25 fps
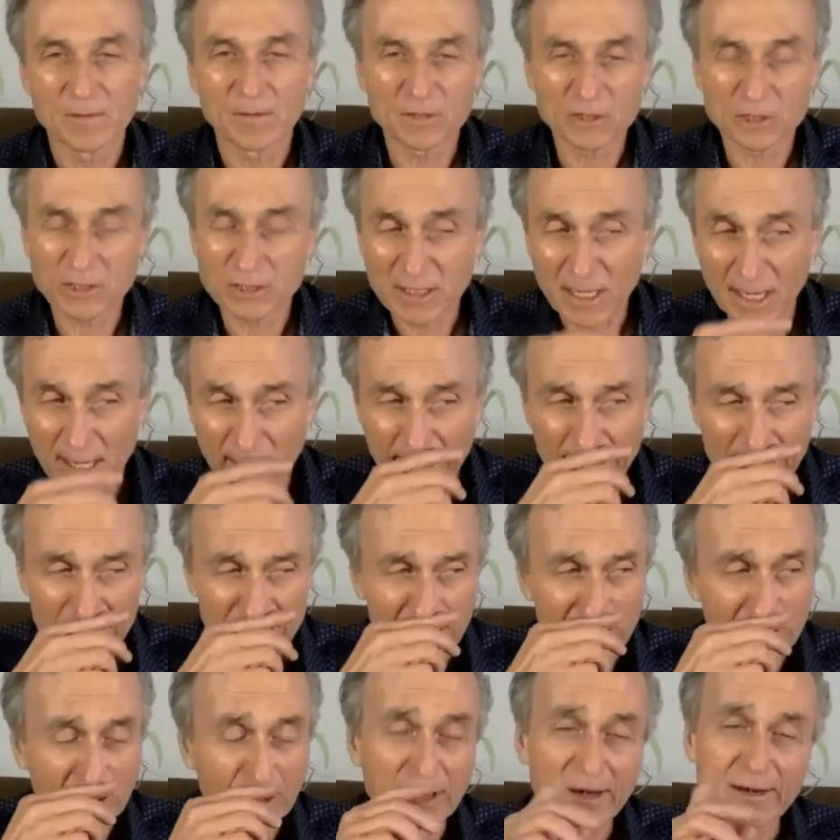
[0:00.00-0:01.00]
Well, she's not
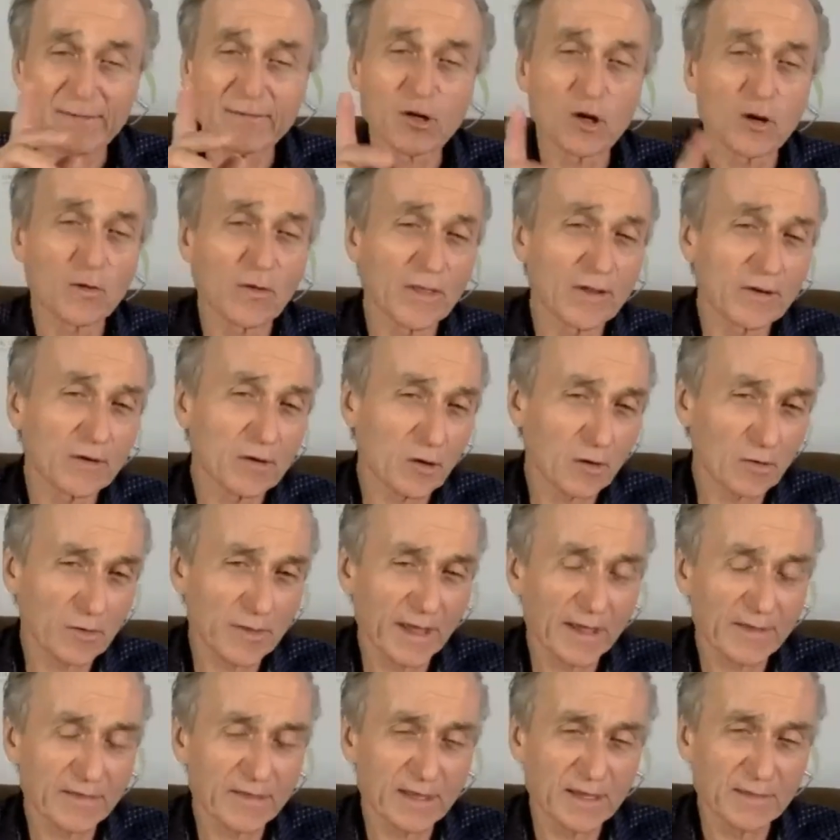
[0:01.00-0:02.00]
actually going to even go that,
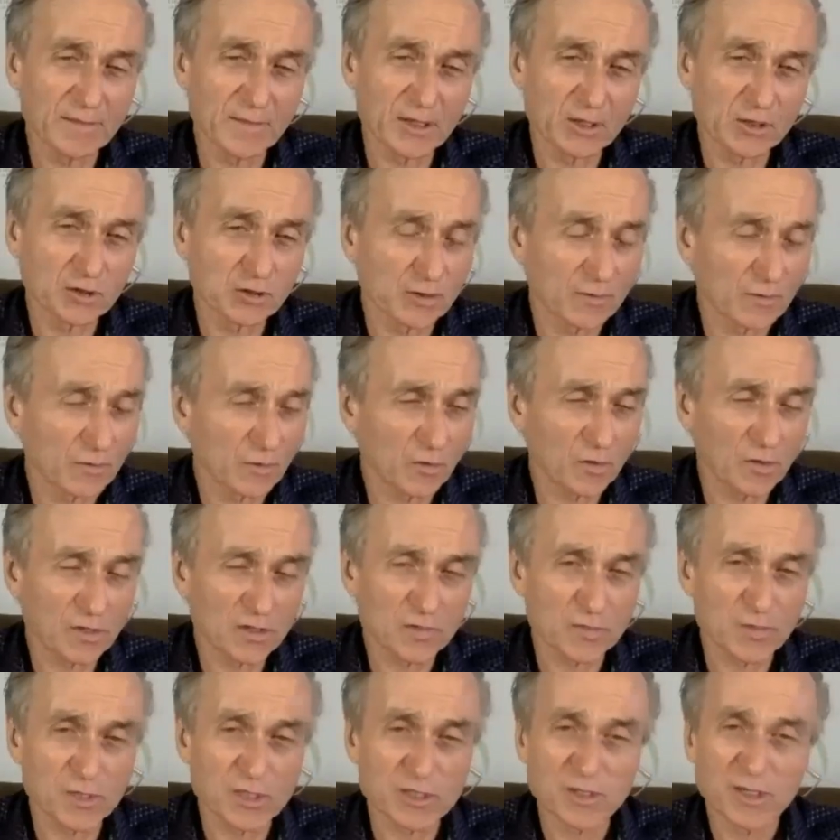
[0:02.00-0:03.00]
on that theme this year for
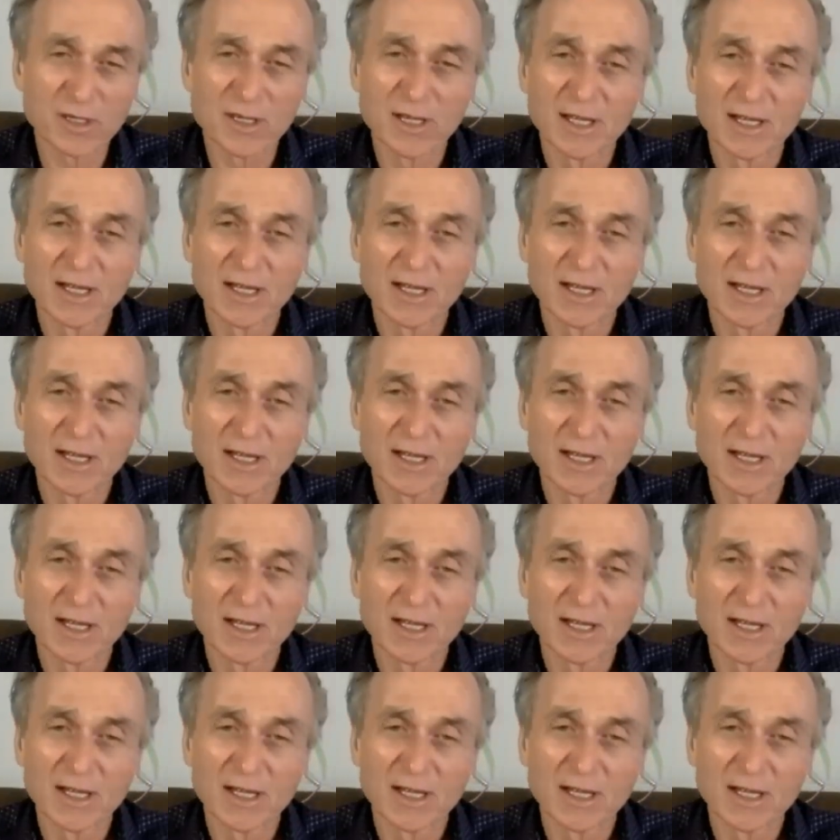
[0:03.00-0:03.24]
Christmas.